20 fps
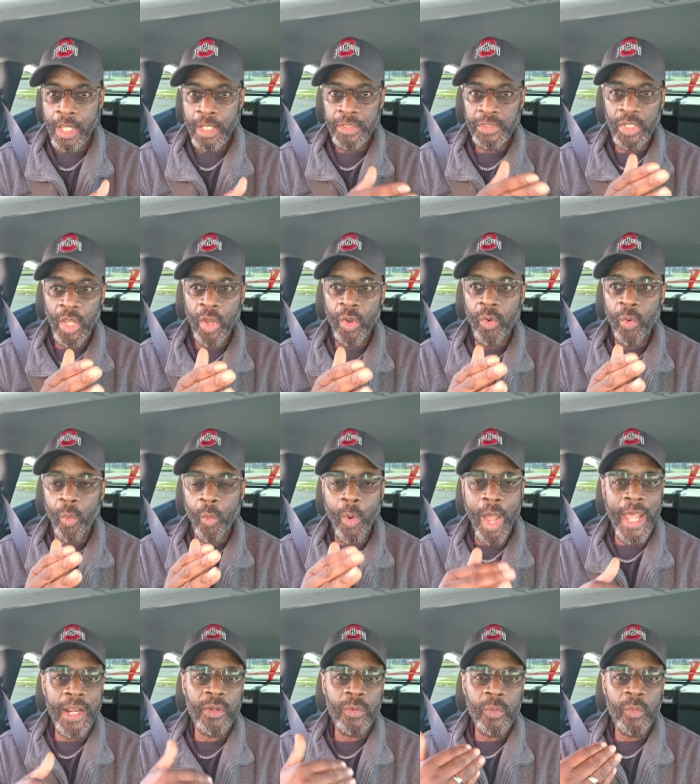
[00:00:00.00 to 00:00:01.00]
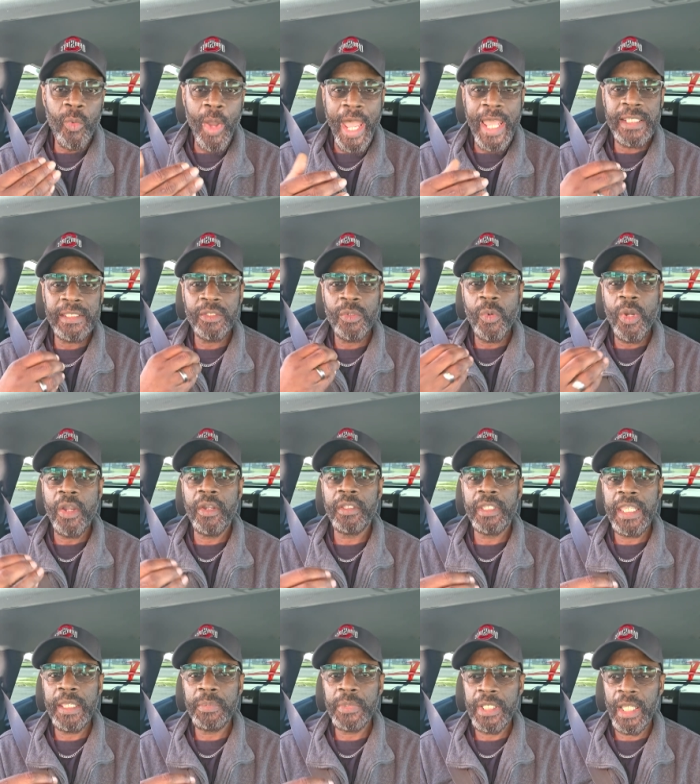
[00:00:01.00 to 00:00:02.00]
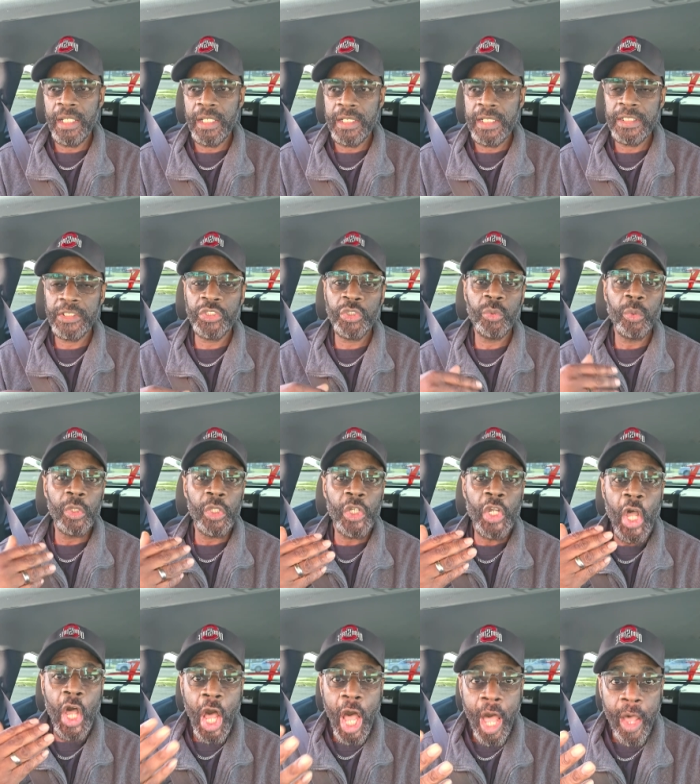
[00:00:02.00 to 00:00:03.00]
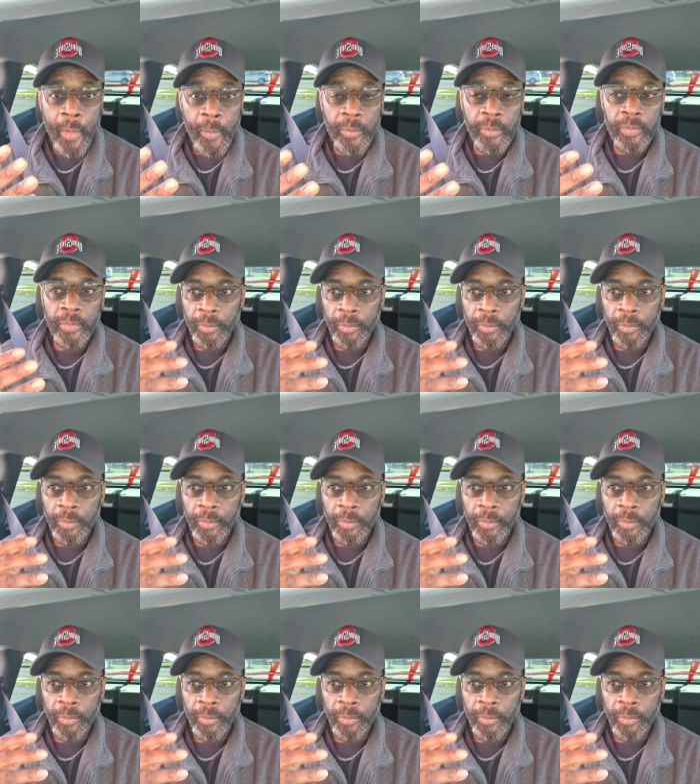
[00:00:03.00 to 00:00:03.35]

So why do why does the word keep telling us to look up?